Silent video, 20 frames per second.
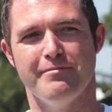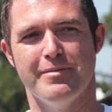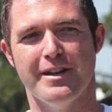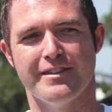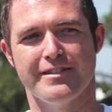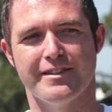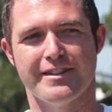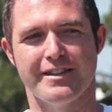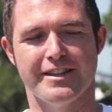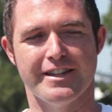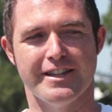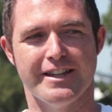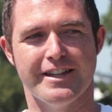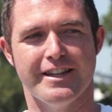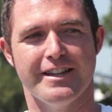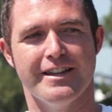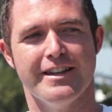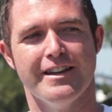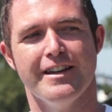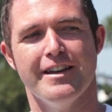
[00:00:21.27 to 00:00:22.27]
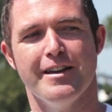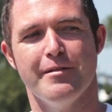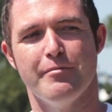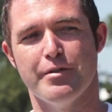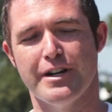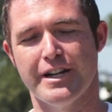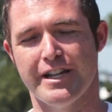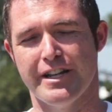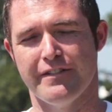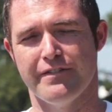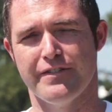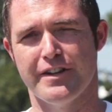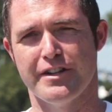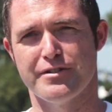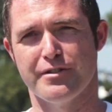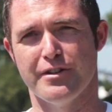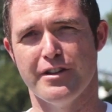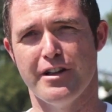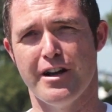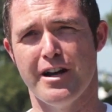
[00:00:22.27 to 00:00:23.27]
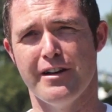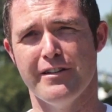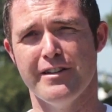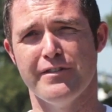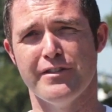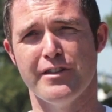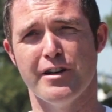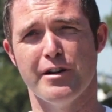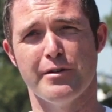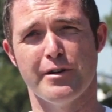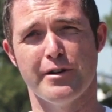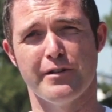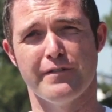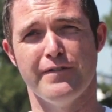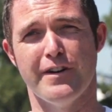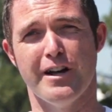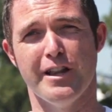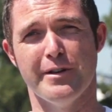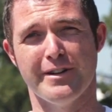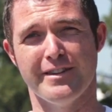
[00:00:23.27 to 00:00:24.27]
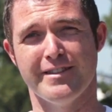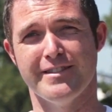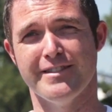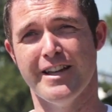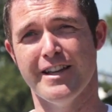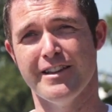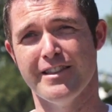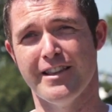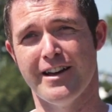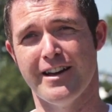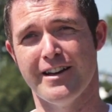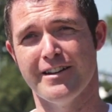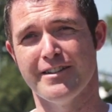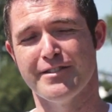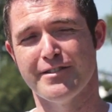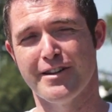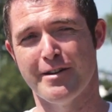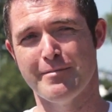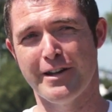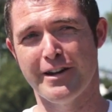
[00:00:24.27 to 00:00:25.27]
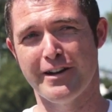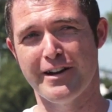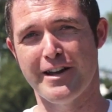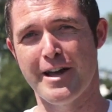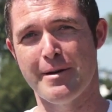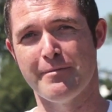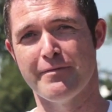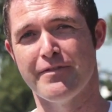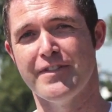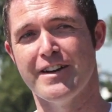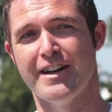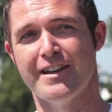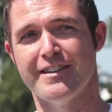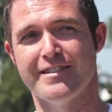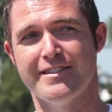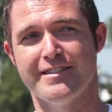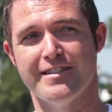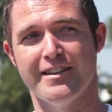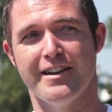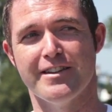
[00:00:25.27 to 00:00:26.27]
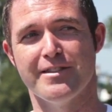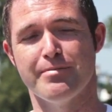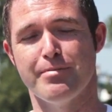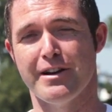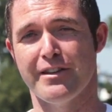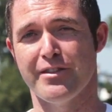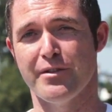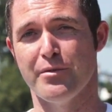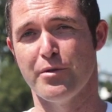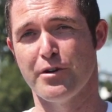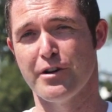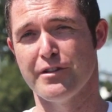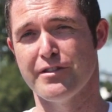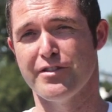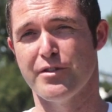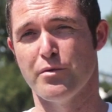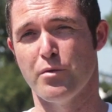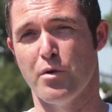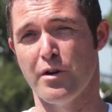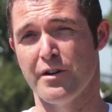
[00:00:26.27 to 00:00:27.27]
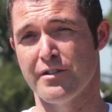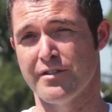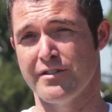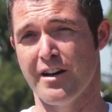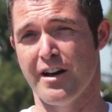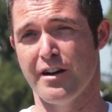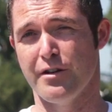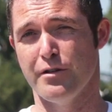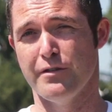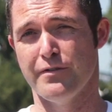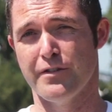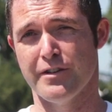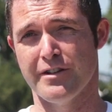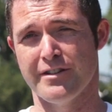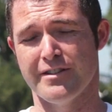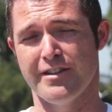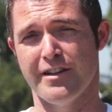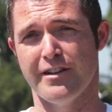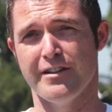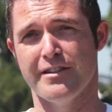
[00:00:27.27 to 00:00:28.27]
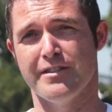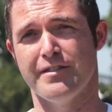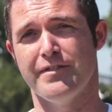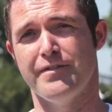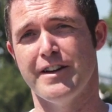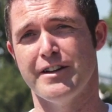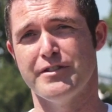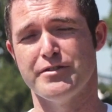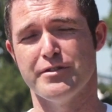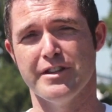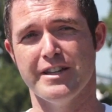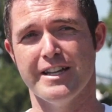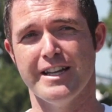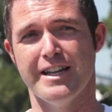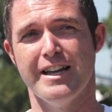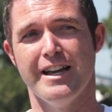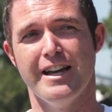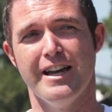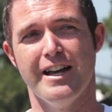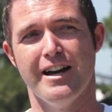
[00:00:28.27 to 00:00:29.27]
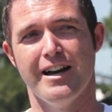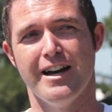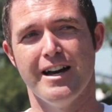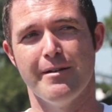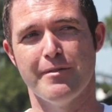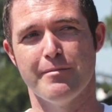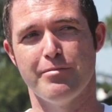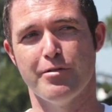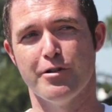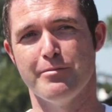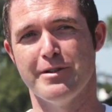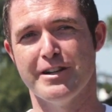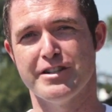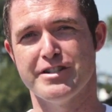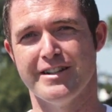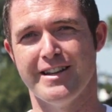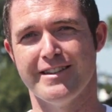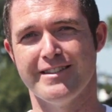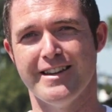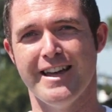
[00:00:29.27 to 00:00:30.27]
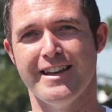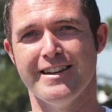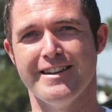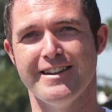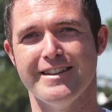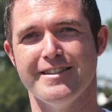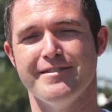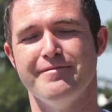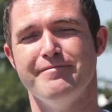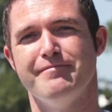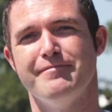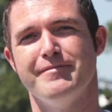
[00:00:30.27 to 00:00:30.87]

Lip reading: basically breaking federal law, even though we were following state law. So I'm here at HempFest spreading the word that the war is not over until it's federally, the prohibition has ended.